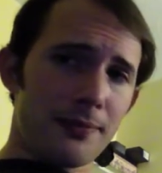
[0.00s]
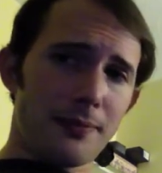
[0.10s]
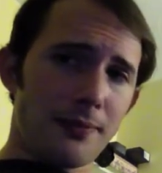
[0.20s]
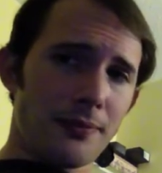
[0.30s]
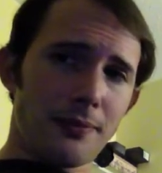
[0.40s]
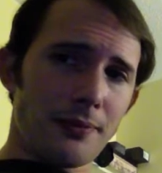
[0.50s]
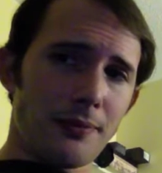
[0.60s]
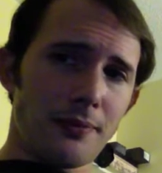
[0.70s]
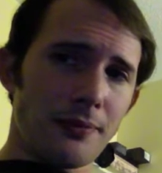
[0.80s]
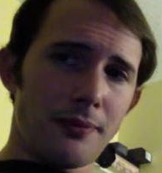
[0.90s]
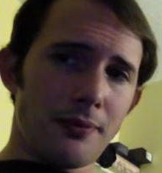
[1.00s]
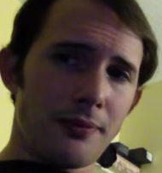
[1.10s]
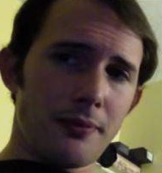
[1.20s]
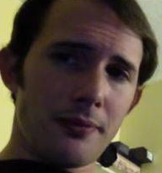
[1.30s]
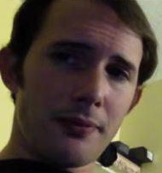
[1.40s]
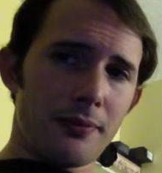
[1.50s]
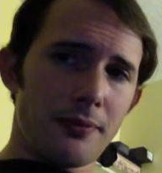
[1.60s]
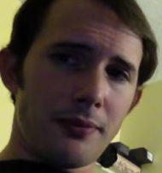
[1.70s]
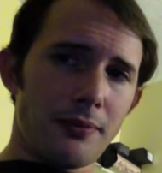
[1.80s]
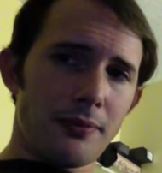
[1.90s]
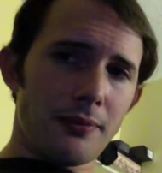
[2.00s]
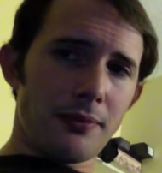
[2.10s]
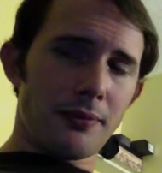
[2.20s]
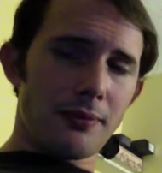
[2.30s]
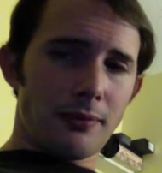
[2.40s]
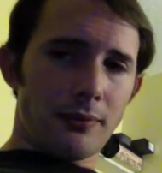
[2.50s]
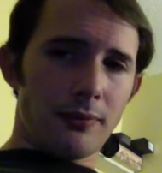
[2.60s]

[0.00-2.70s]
Nobody speaks.